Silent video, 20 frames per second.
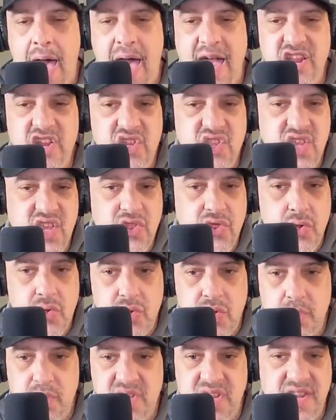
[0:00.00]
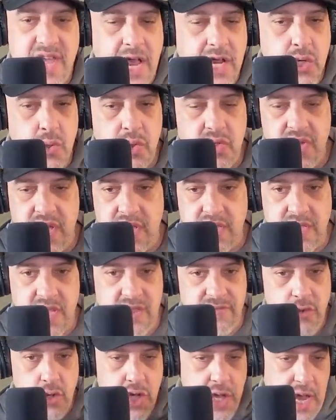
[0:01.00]
I just think there's some contextual things
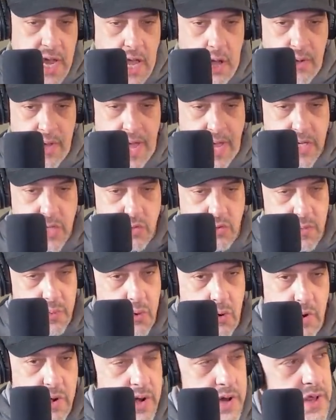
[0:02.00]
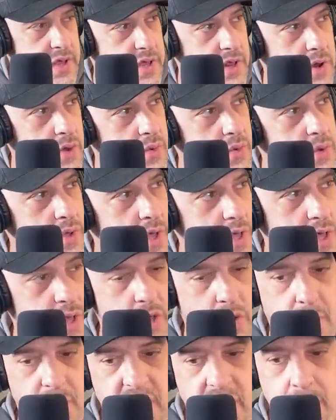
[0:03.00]
that if you check out Gangster Report, you know,
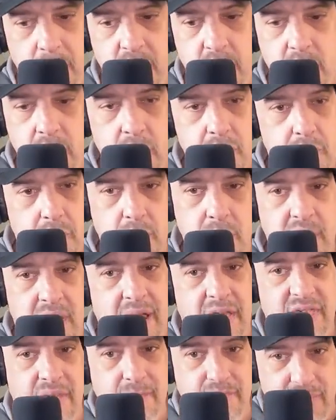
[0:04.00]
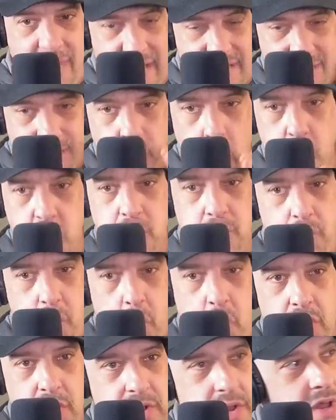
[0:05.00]
you'll be able to learn. But I think that's most
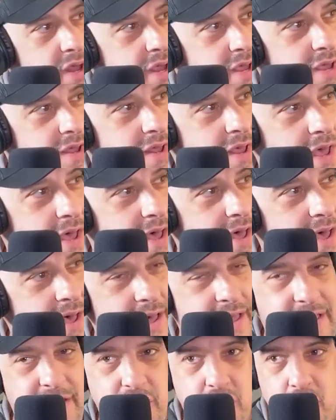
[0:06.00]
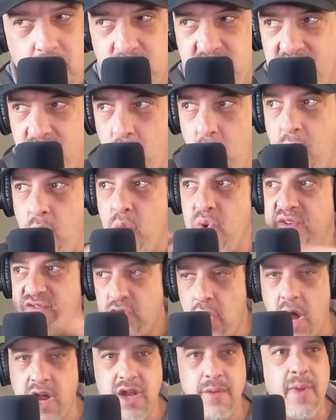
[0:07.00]
important uh, in terms of what
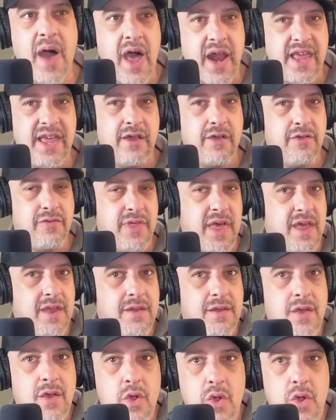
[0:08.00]
we've talked about here that